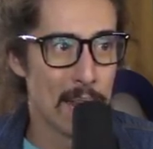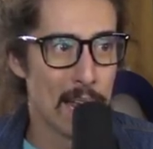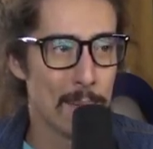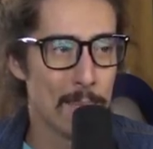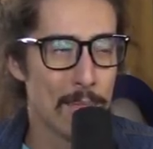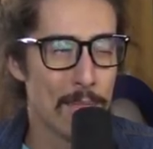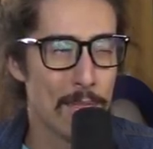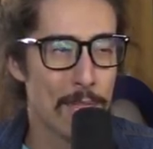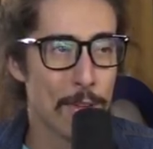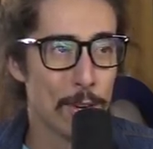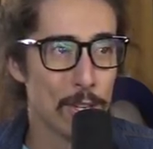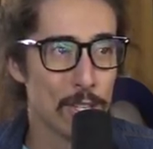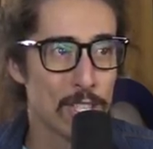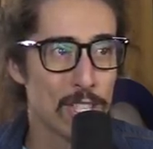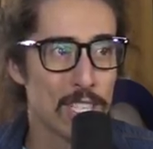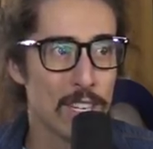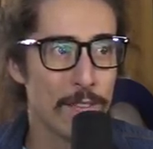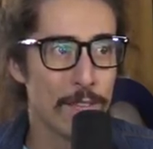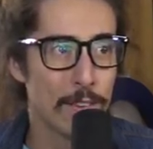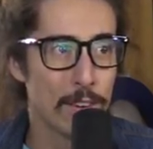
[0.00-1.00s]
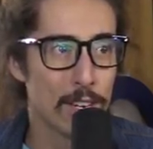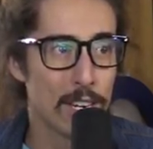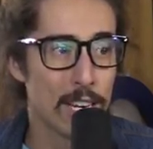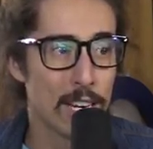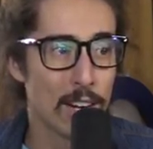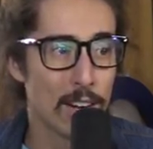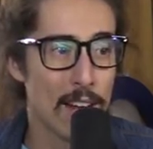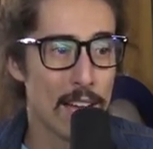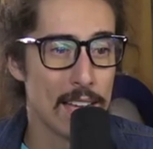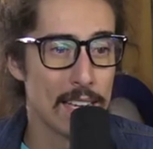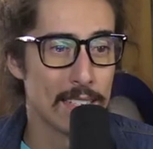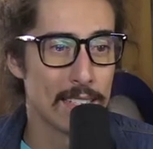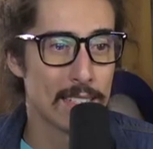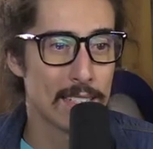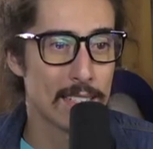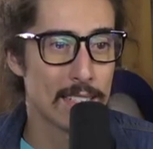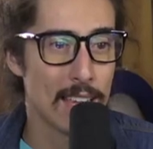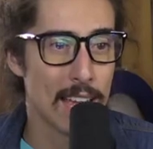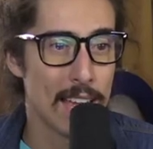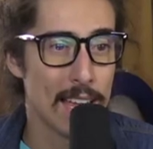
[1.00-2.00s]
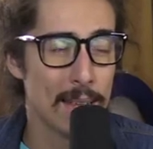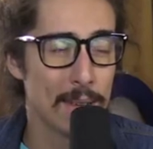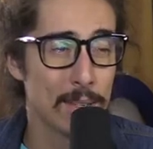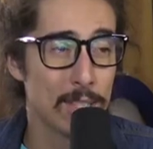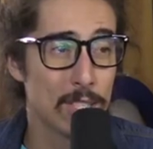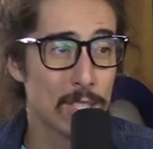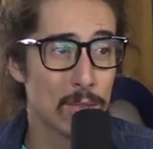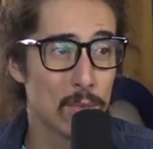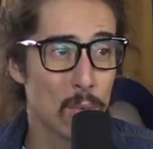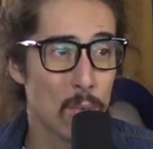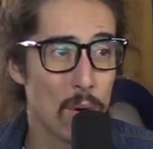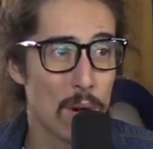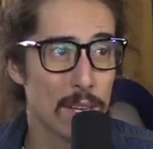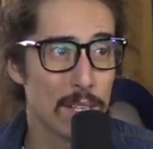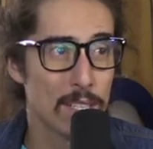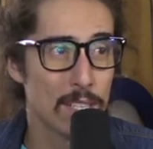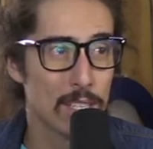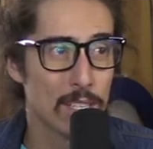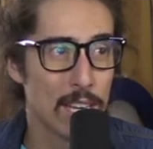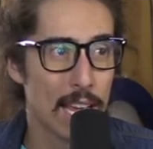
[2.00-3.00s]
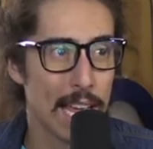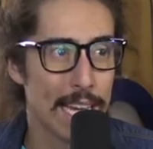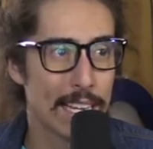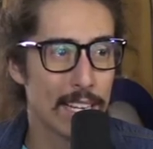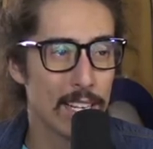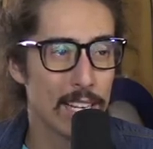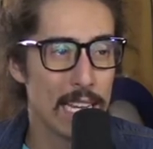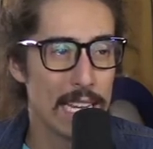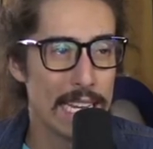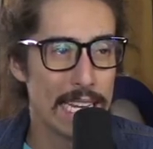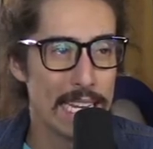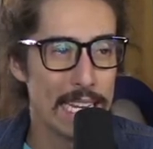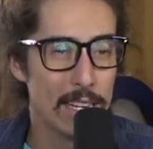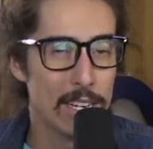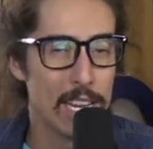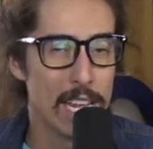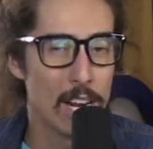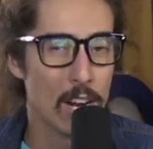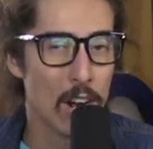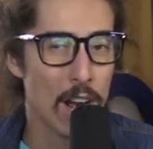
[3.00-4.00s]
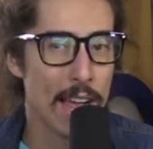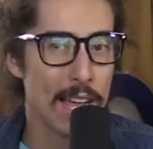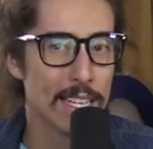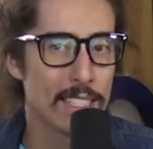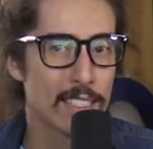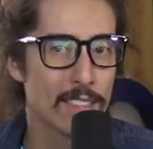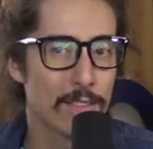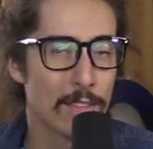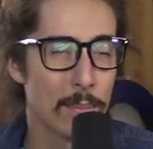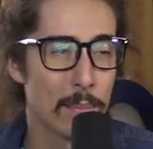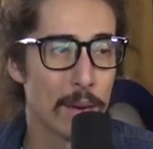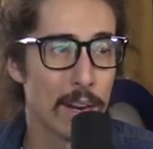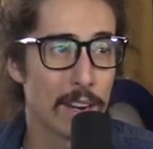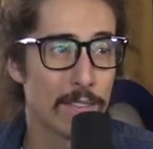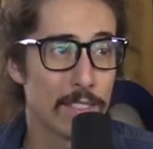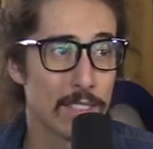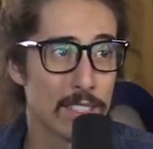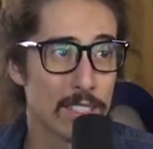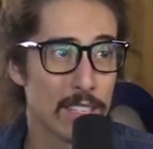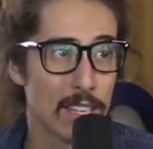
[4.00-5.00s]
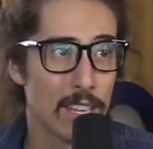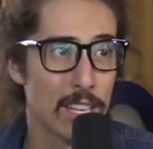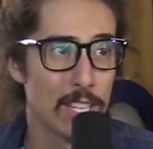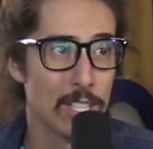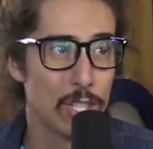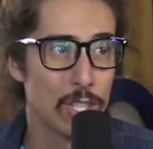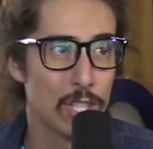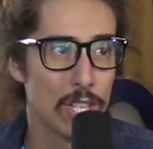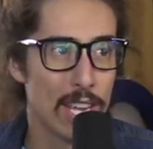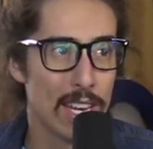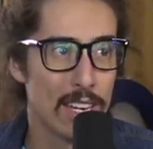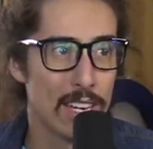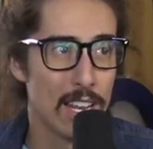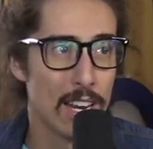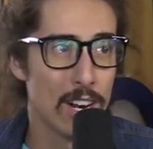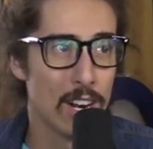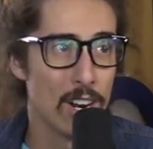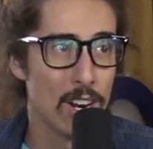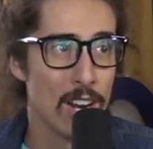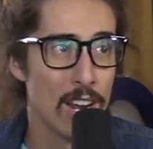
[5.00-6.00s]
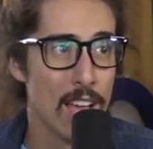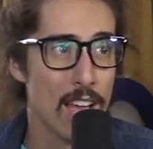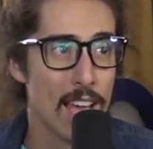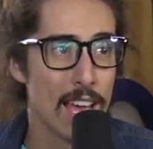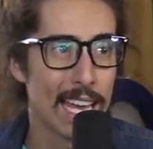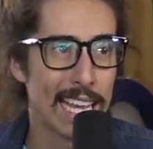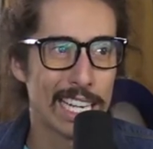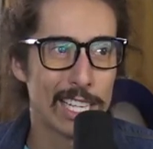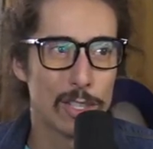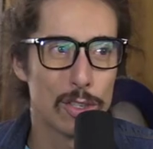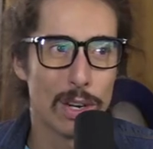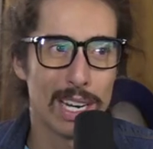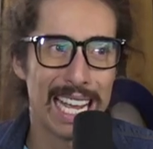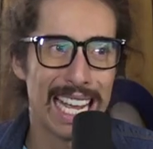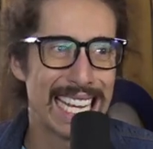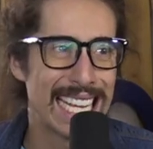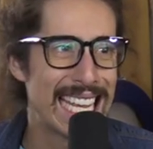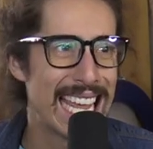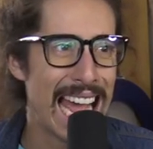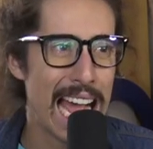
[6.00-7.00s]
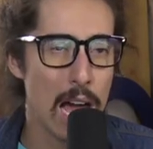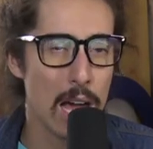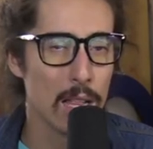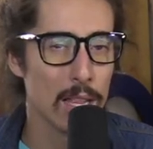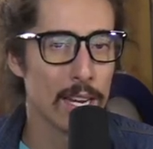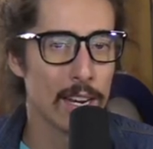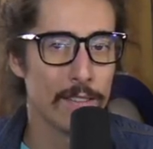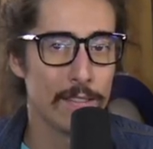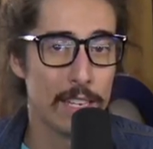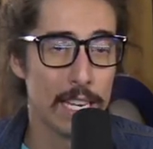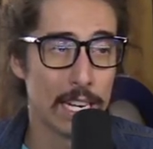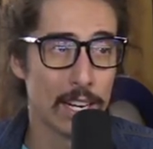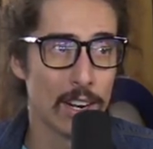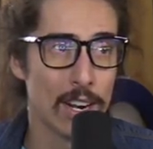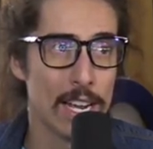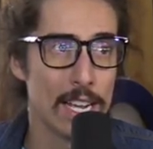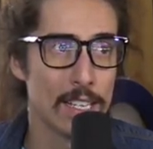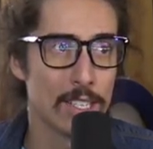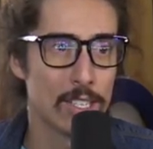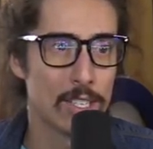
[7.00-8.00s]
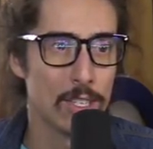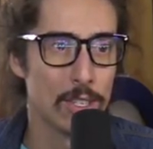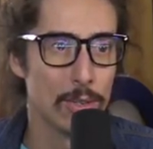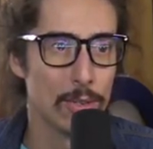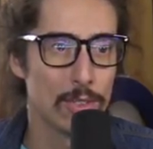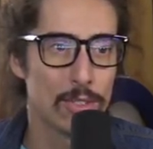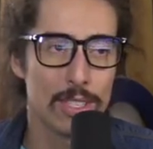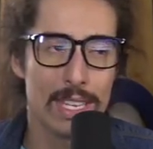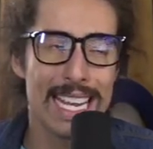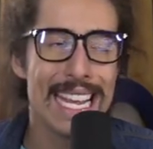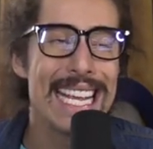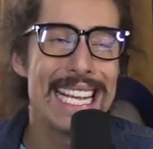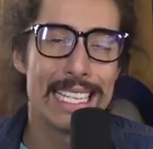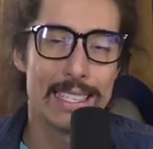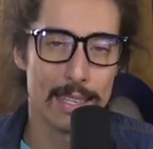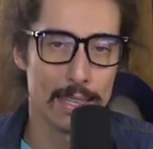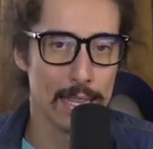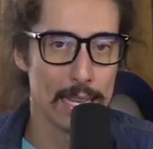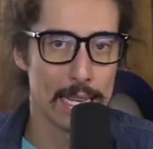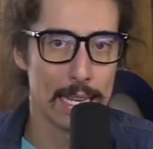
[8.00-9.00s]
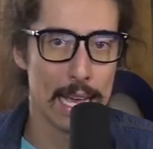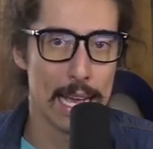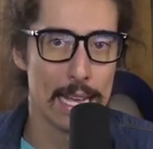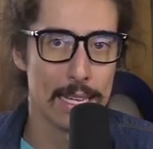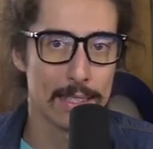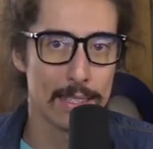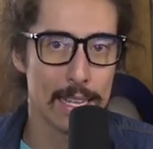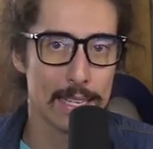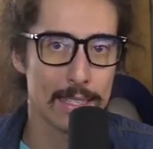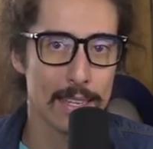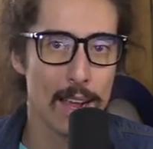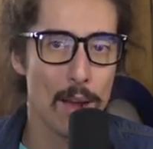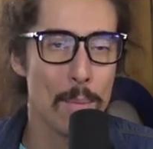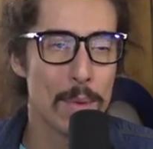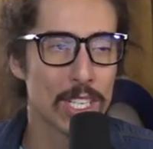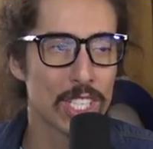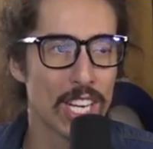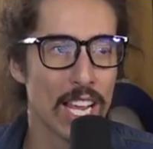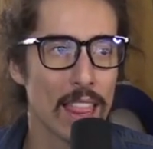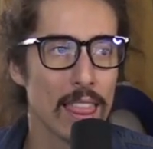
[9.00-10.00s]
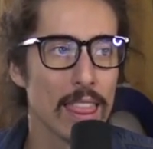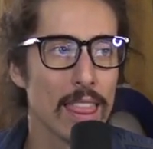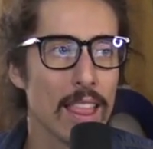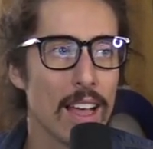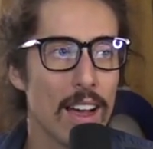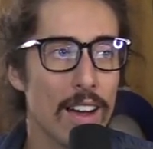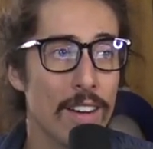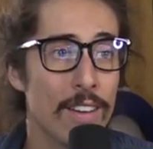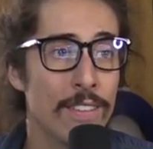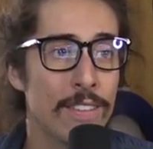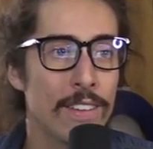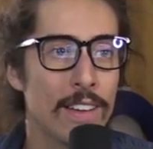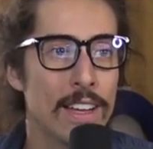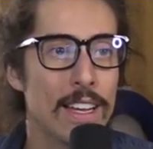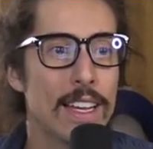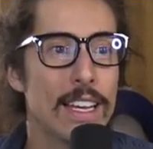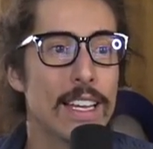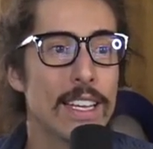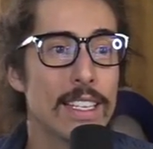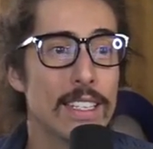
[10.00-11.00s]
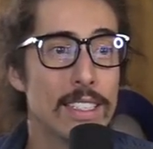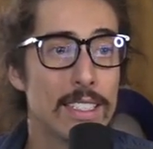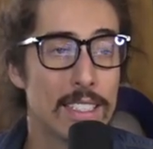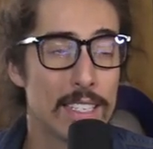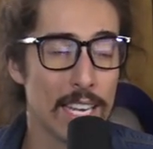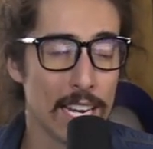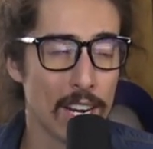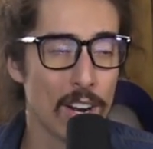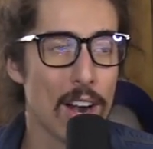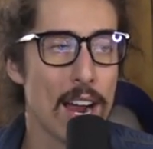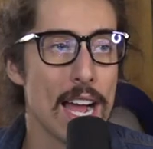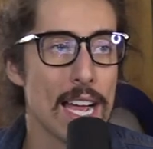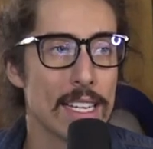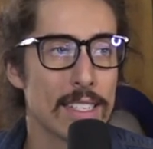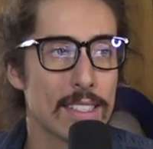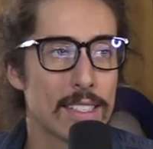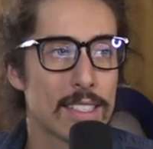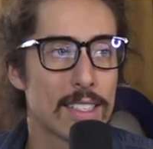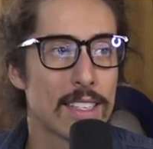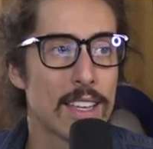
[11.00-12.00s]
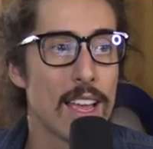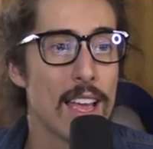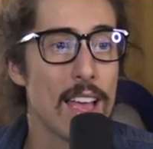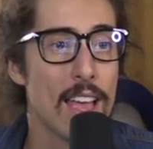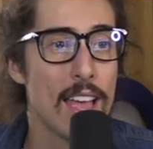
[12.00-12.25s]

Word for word: I'm thirsty for dinger heists. I just want to. I could eat dinger heists for breakfast, lunch, and dinner. I could drink a gallon of dinger heist juice easily, guys. That's how much I love dinger heists.